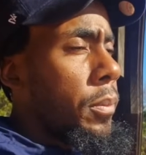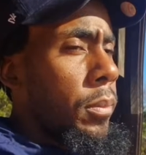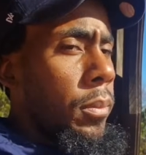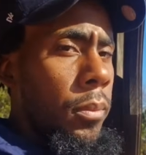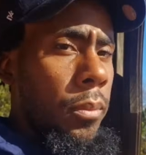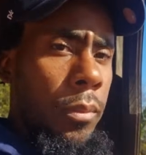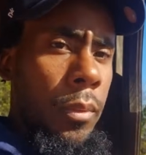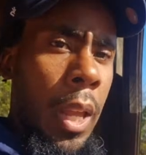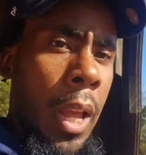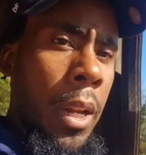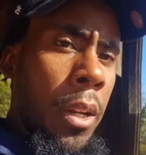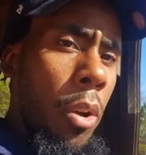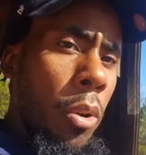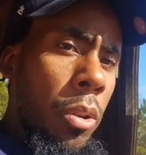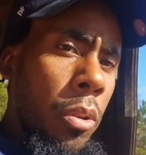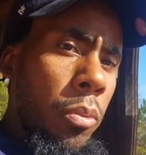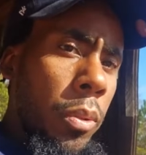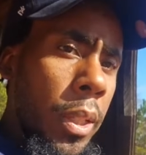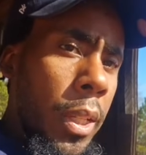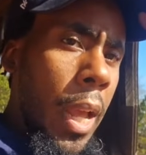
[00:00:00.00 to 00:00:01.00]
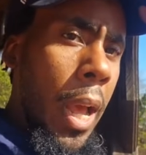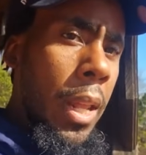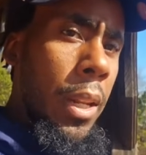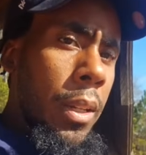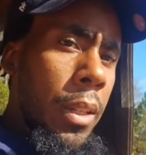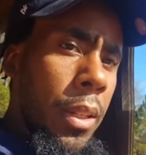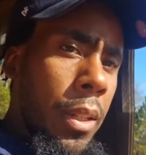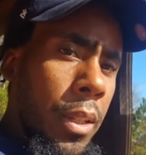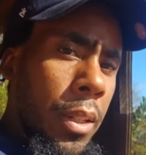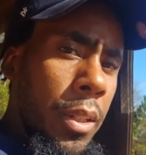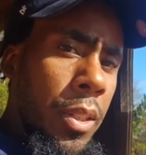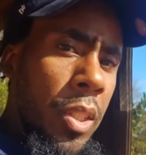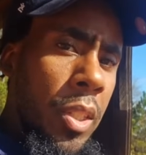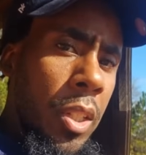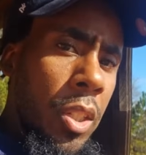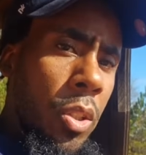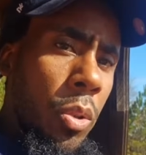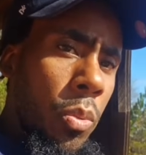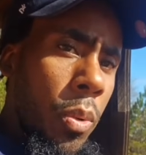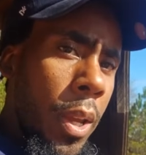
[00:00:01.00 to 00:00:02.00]
I know the reality of the
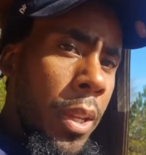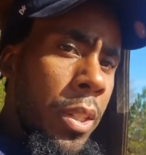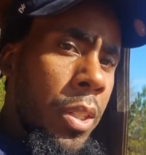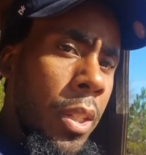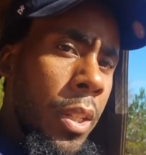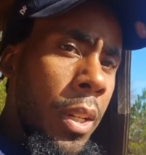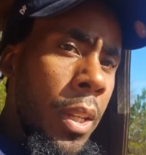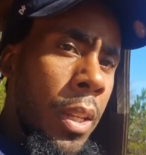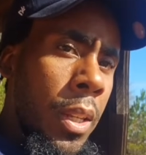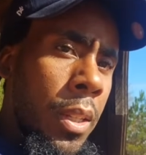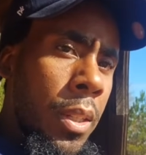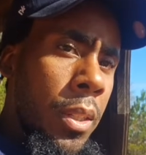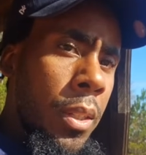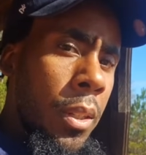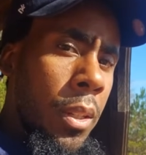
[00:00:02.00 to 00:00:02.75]
situation is